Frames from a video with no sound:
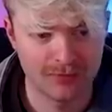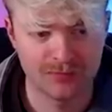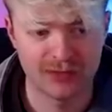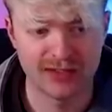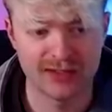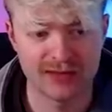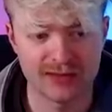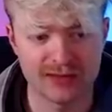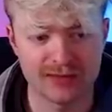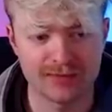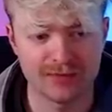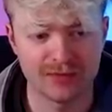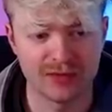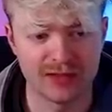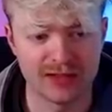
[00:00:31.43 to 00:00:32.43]
This,
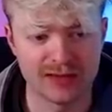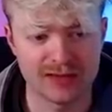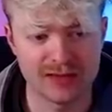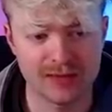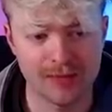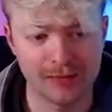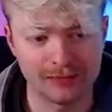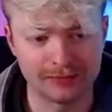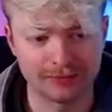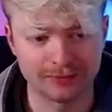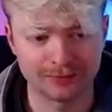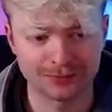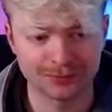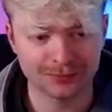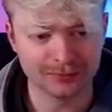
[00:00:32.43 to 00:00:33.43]
this,
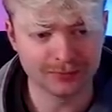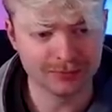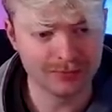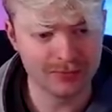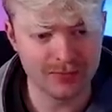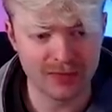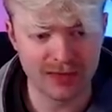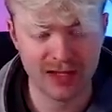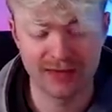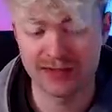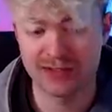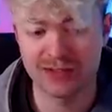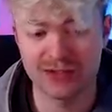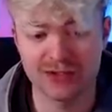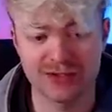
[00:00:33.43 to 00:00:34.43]
and
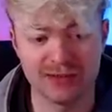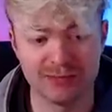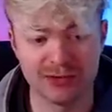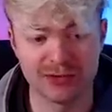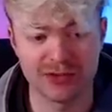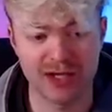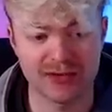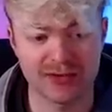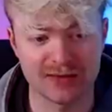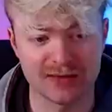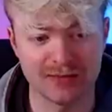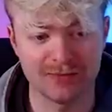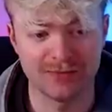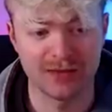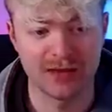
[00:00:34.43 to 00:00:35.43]
this is just simple chess.
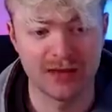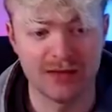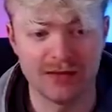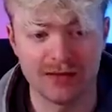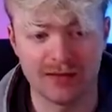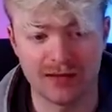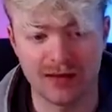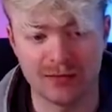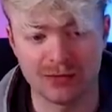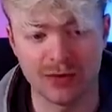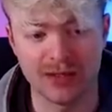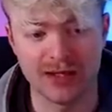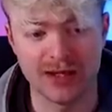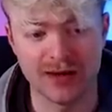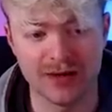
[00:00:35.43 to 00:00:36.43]
I'm
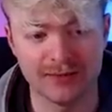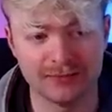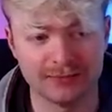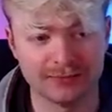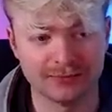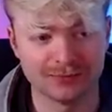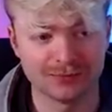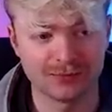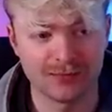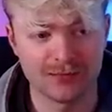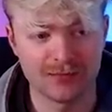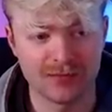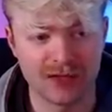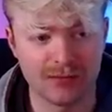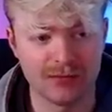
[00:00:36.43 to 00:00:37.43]
going here.
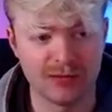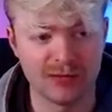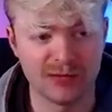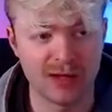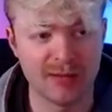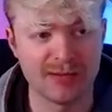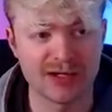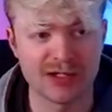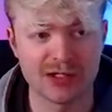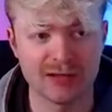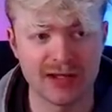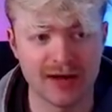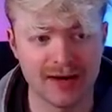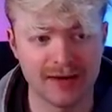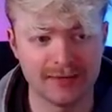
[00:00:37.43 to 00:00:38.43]
I'm gonna put my
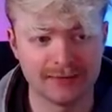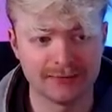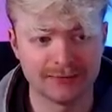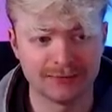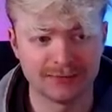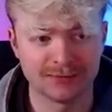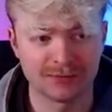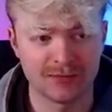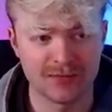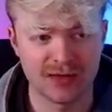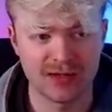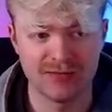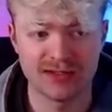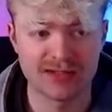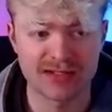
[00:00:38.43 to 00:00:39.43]
bishop there.
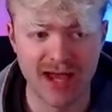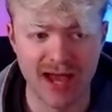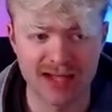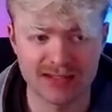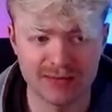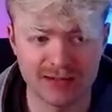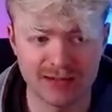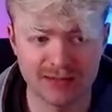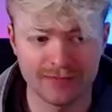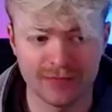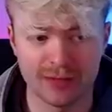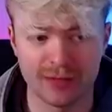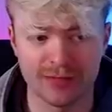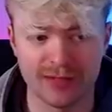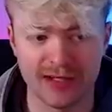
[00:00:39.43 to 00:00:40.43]
If he attacks me, I'm
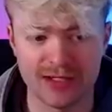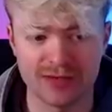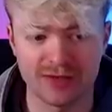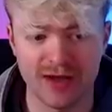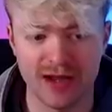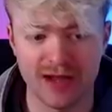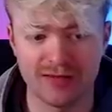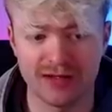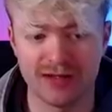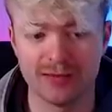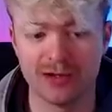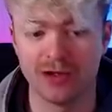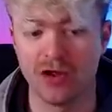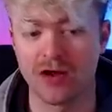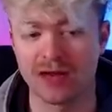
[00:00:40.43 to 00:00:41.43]
gonna play h5, and I'm
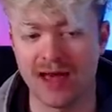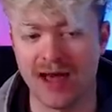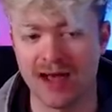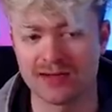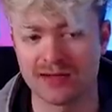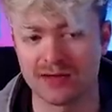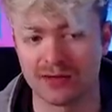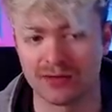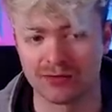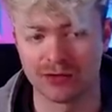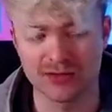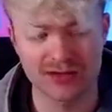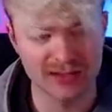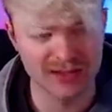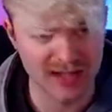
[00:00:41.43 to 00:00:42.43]
gonna long castle.
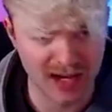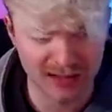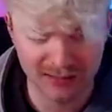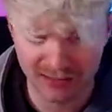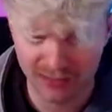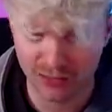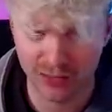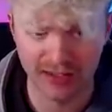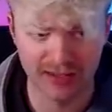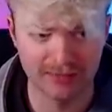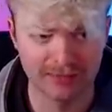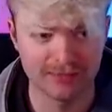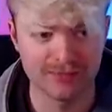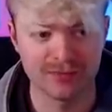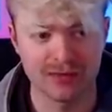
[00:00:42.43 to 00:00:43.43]
Rook's attacking the
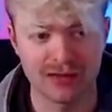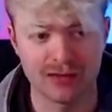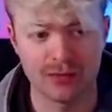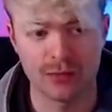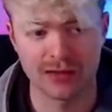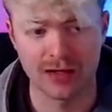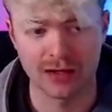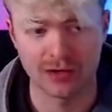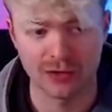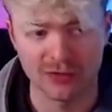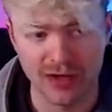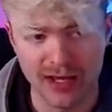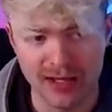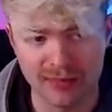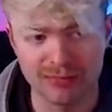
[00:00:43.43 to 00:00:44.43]
queen. We got
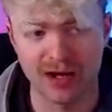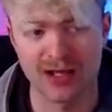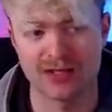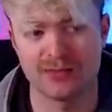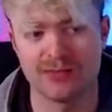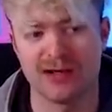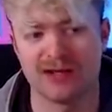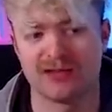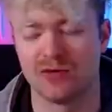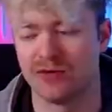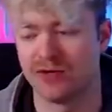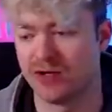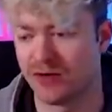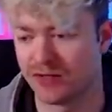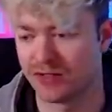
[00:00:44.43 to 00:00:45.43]
great prospects
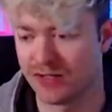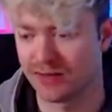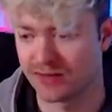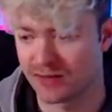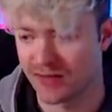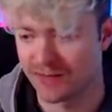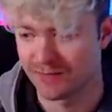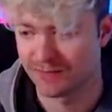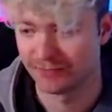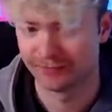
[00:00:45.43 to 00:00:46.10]
over here on the king side.